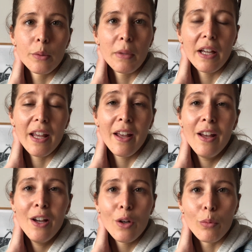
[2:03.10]
to my
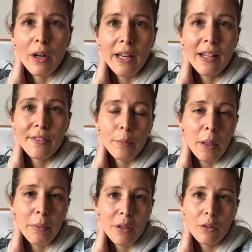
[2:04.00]
running. So
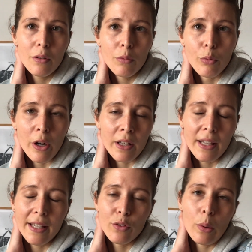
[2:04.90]
maybe I'll run
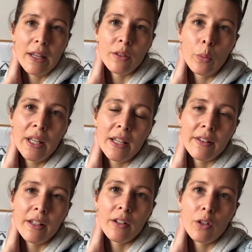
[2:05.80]
like twice a week
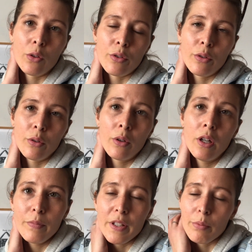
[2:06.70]
and then go to
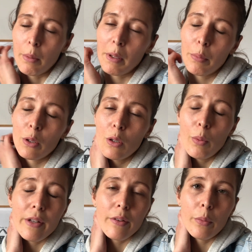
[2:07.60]
the swimming pool
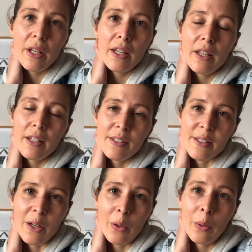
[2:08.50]
once a week.
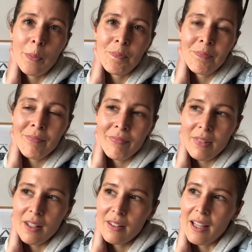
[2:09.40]
So
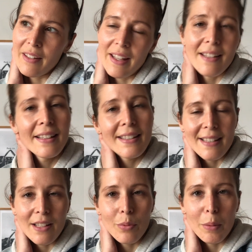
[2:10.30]
yeah, at
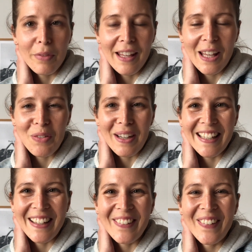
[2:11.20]
least that's what I'm thinking
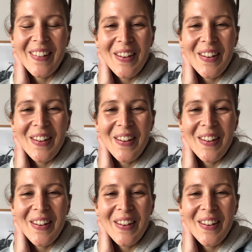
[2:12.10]
right now.